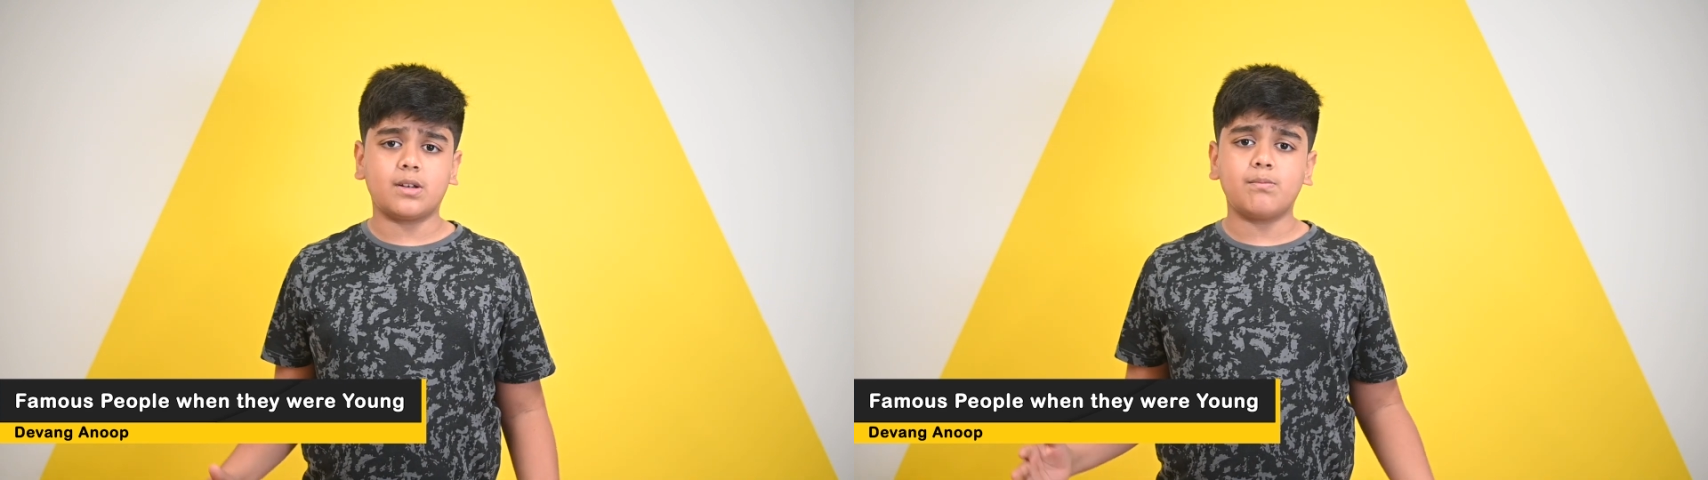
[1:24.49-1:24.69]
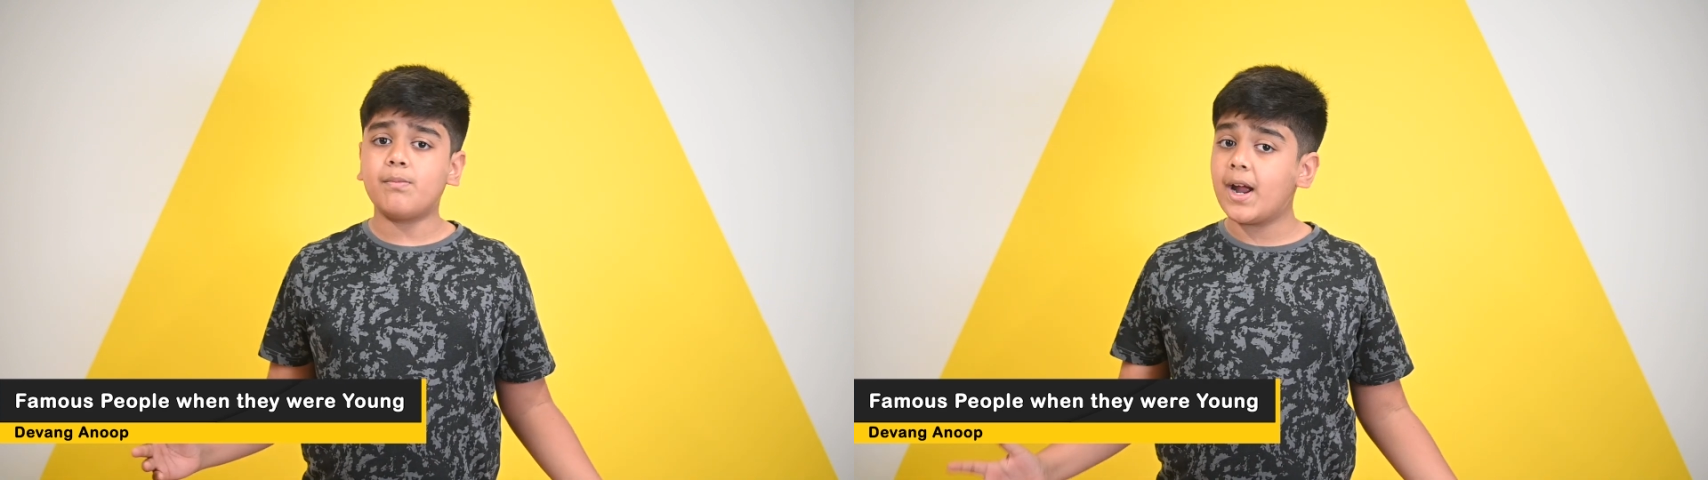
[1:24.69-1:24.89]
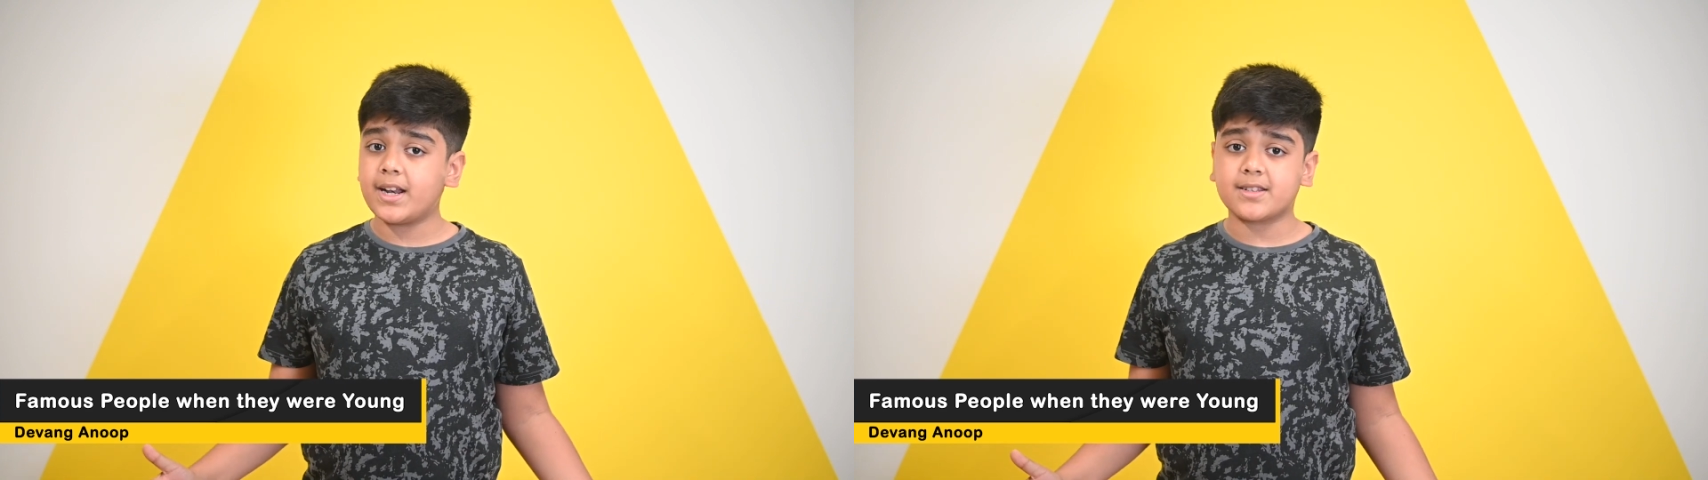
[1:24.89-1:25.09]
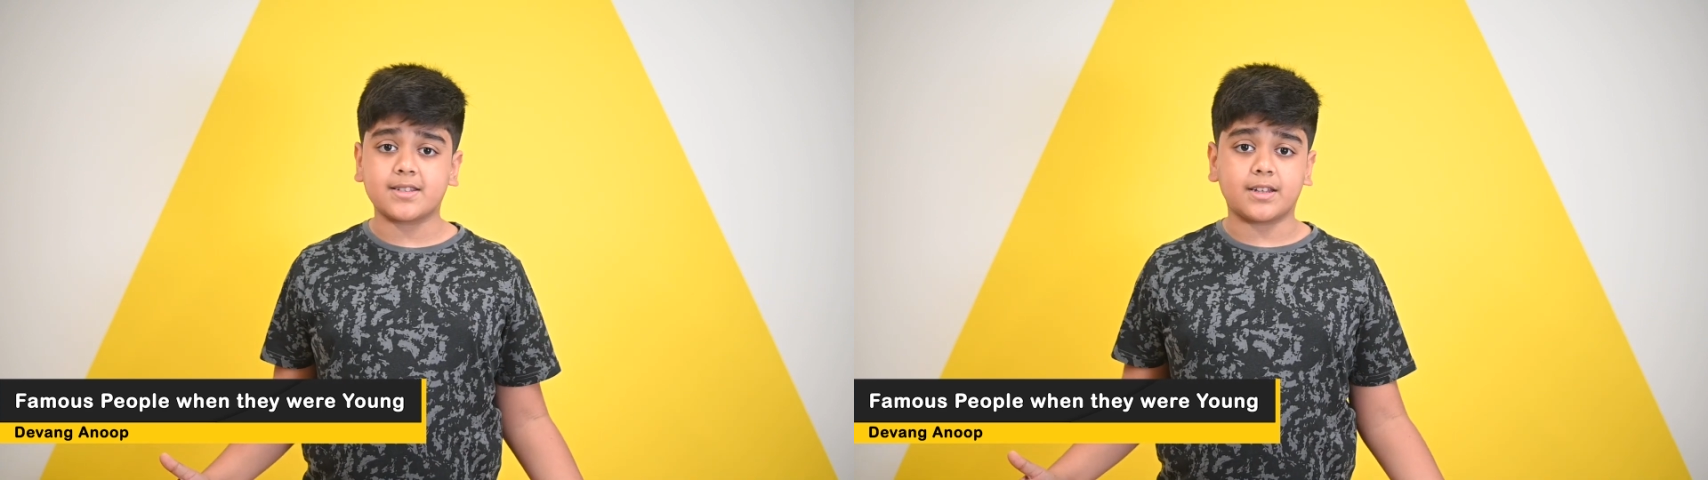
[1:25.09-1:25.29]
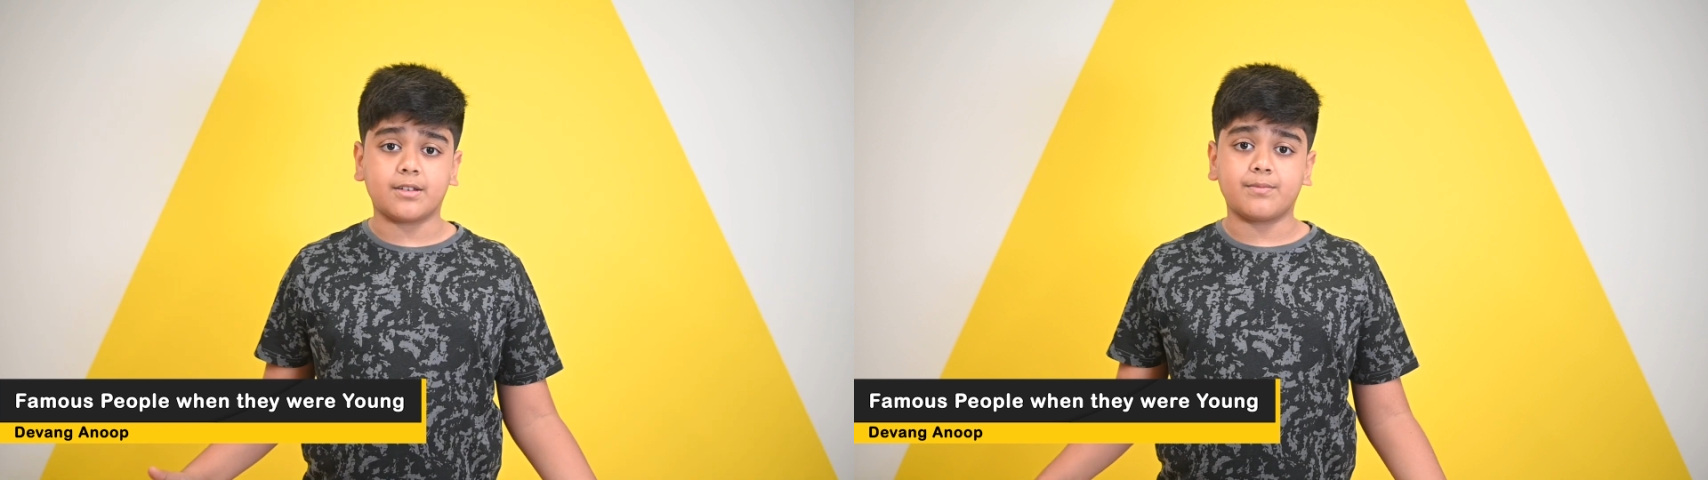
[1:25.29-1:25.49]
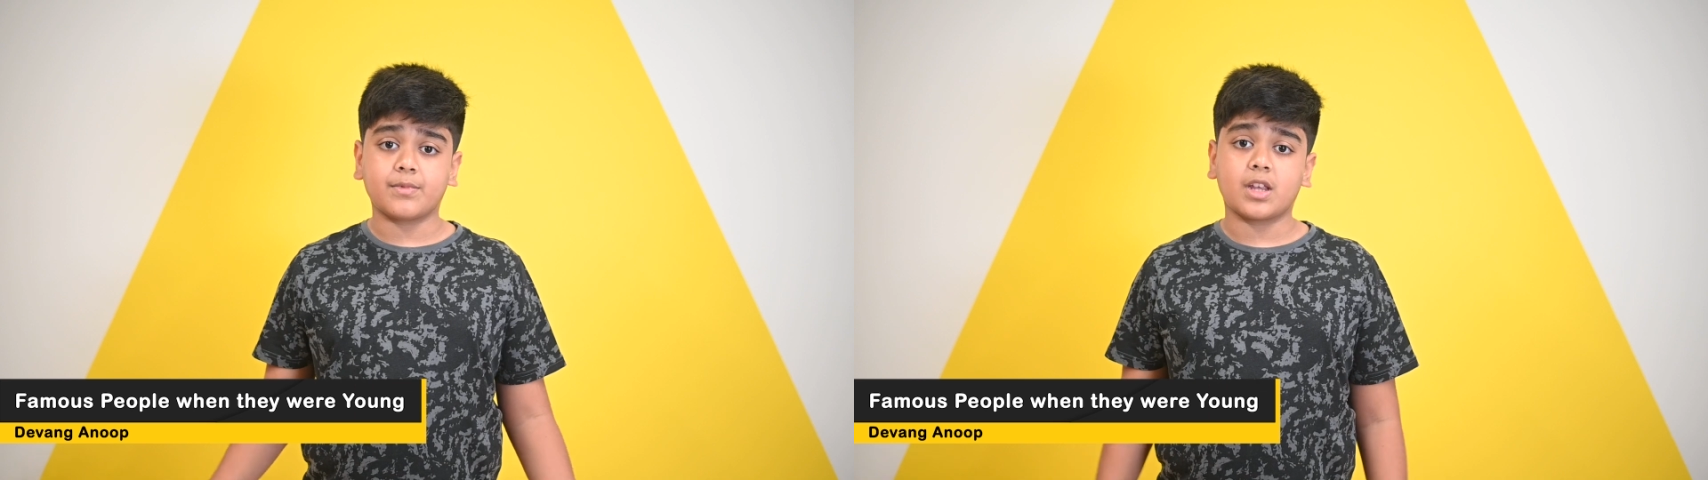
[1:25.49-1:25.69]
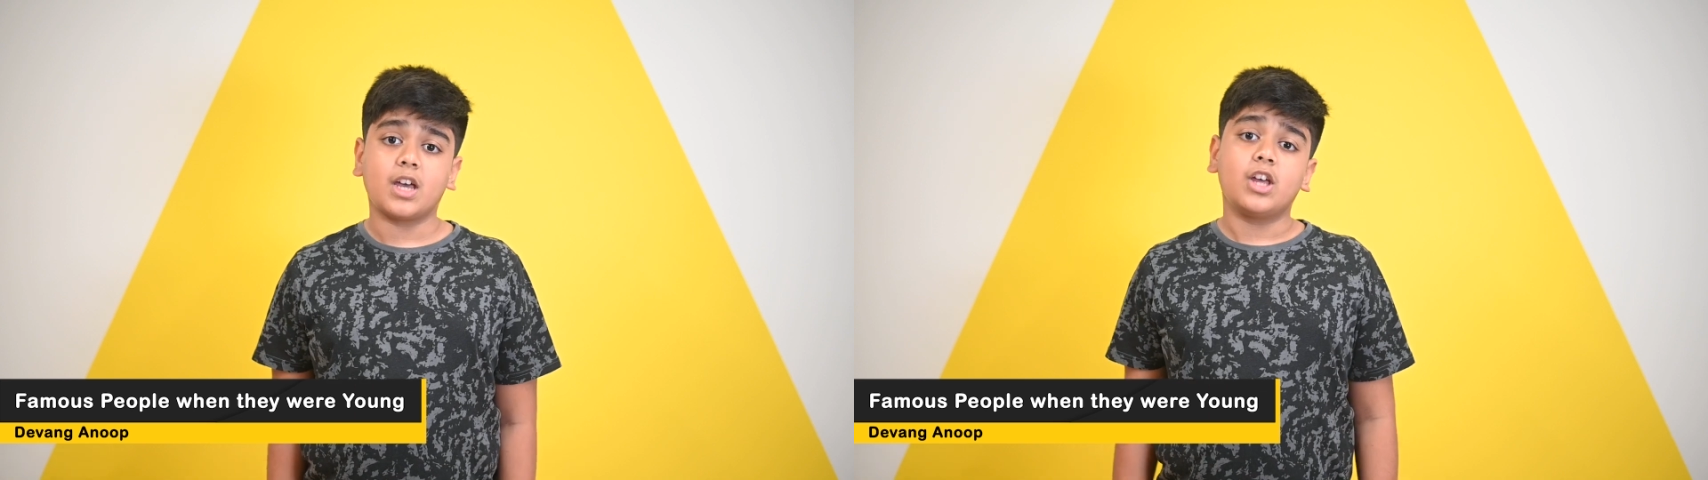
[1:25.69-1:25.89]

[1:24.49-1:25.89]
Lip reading: in medicine.